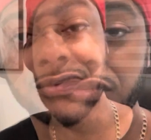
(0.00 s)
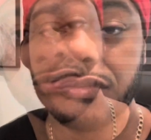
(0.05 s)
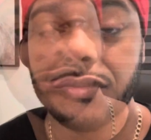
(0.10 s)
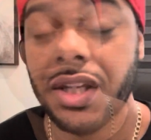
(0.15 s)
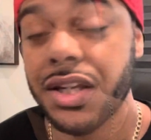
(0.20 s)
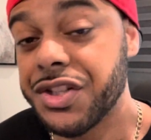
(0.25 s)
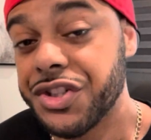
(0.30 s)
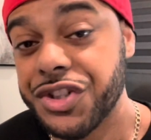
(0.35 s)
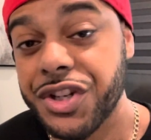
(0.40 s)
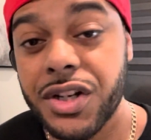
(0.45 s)

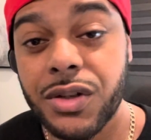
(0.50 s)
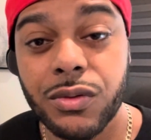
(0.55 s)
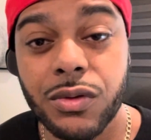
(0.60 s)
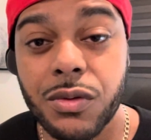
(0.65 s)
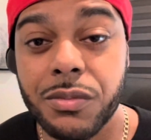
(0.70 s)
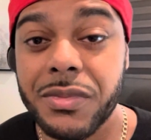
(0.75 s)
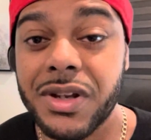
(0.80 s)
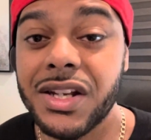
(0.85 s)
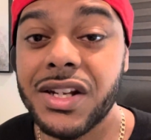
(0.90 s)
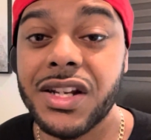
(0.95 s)
In general,
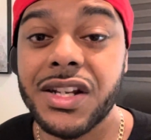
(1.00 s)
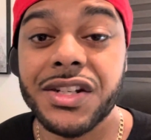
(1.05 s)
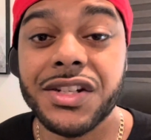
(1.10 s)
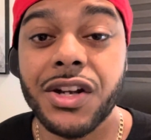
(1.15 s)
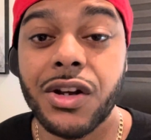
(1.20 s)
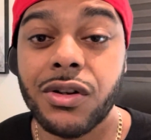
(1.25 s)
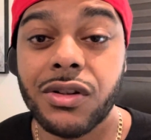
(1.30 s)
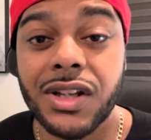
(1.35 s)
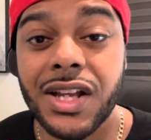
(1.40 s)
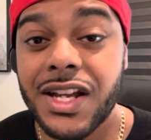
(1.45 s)
men
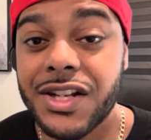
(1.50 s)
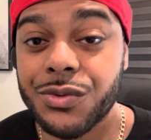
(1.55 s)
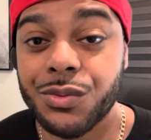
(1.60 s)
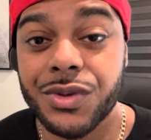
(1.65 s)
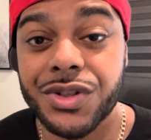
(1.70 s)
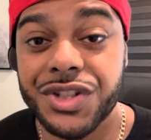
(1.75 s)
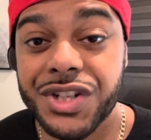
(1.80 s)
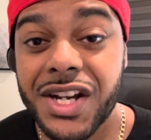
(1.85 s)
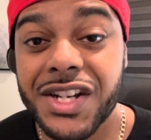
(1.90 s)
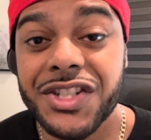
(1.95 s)
internalize
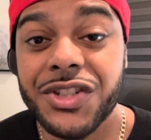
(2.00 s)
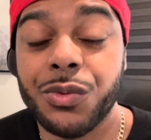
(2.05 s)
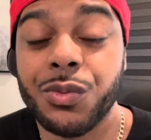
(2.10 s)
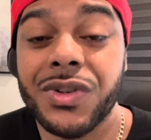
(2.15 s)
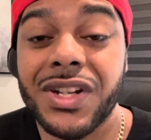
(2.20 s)
rejection